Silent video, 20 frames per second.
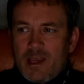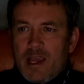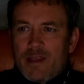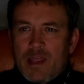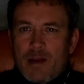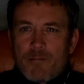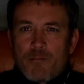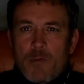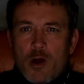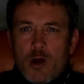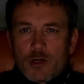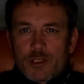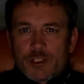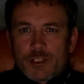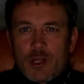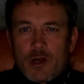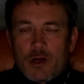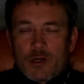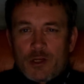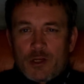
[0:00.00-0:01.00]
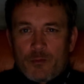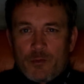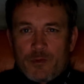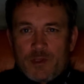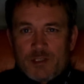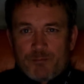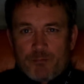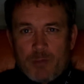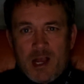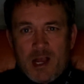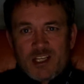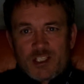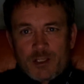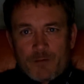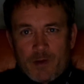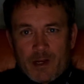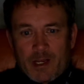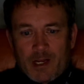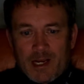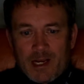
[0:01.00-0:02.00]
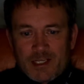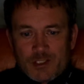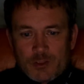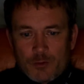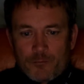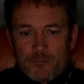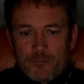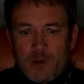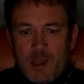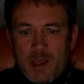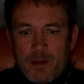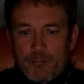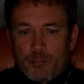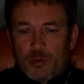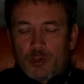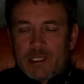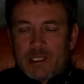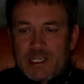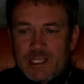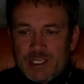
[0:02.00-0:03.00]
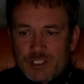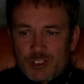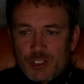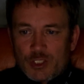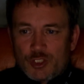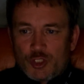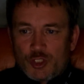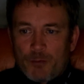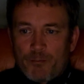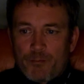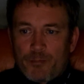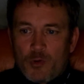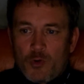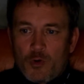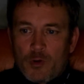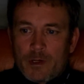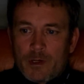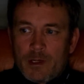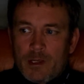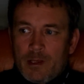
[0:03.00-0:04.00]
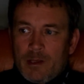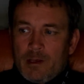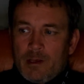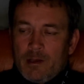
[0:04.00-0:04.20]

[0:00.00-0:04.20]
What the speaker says: And then Mark started with his passive aggressive pleas to jump on